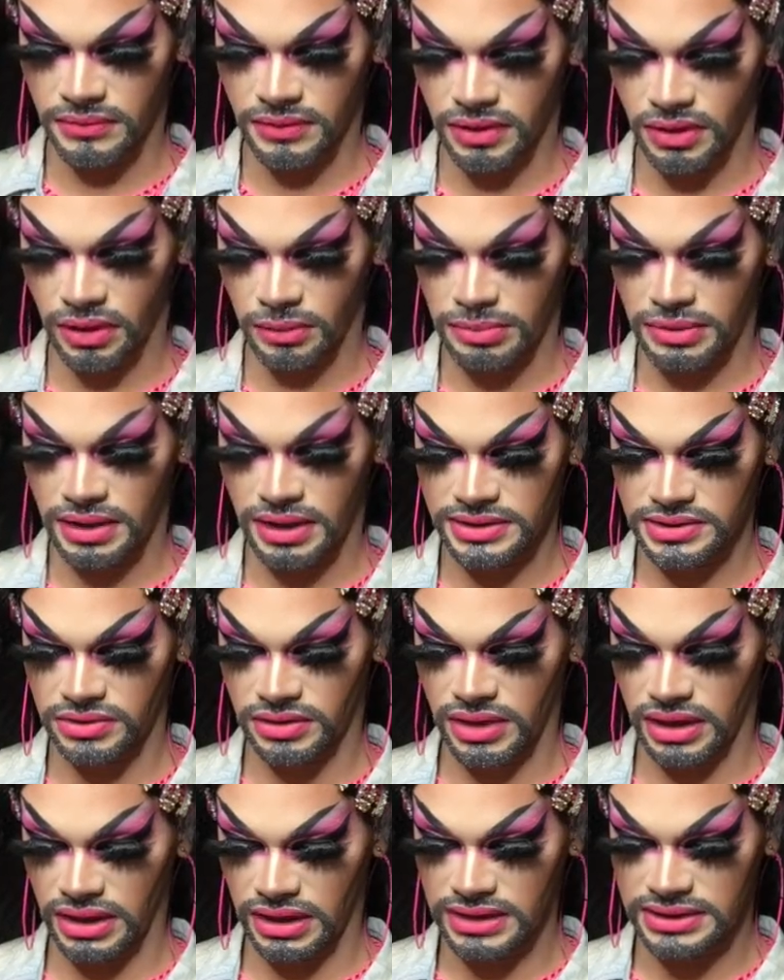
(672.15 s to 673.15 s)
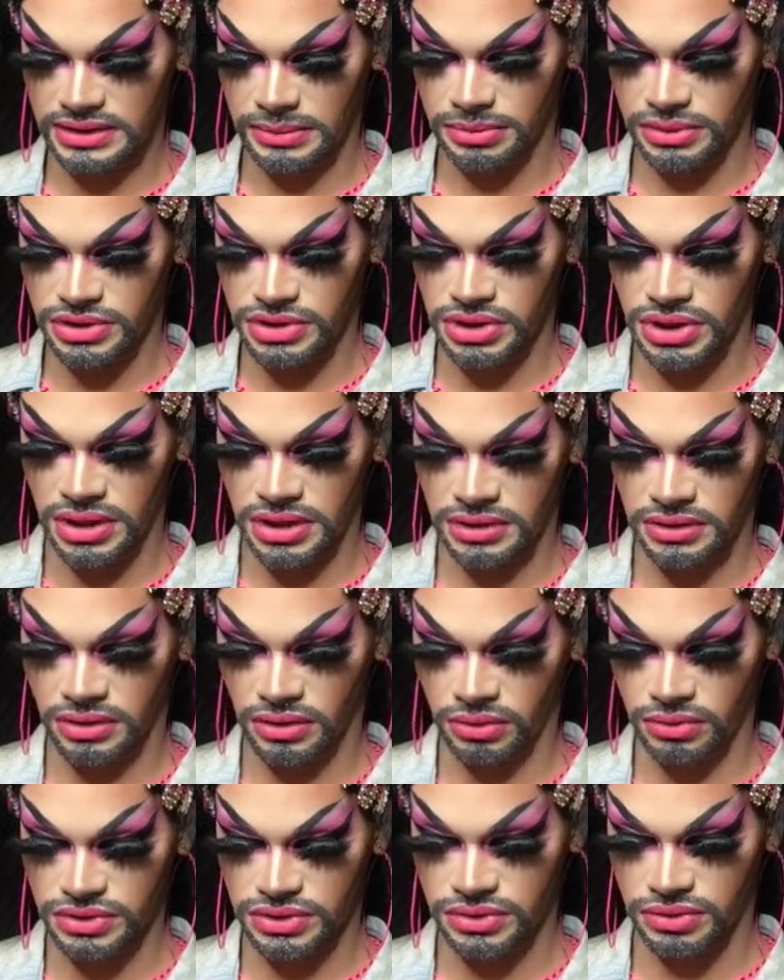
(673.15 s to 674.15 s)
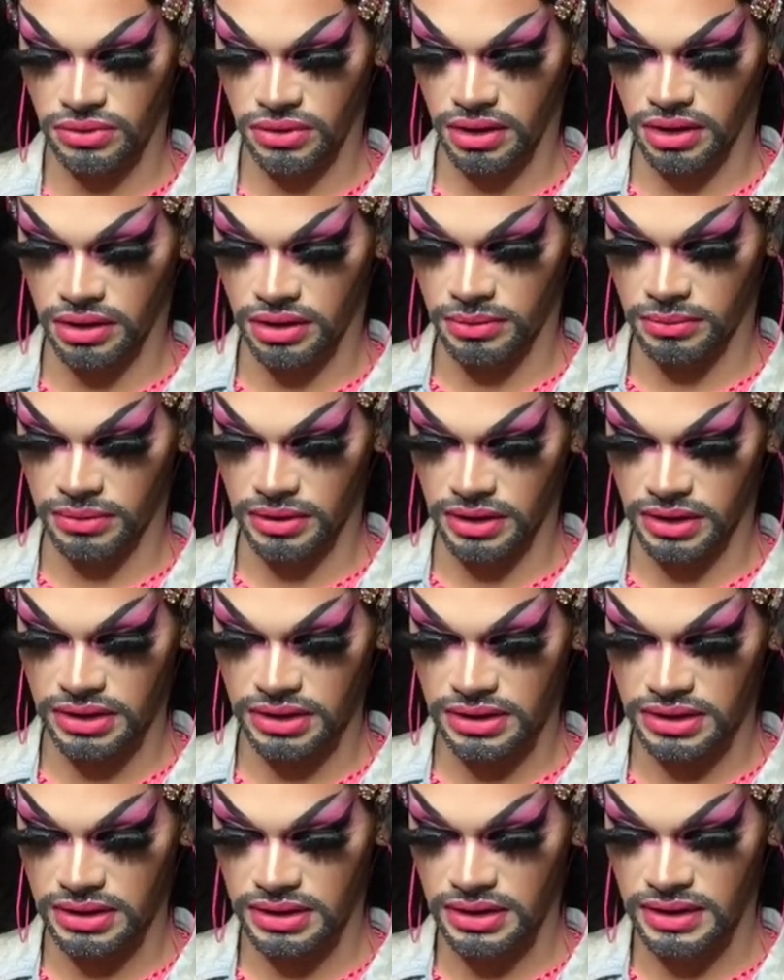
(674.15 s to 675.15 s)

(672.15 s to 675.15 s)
I hope you guys are at least appreciating the old school artwork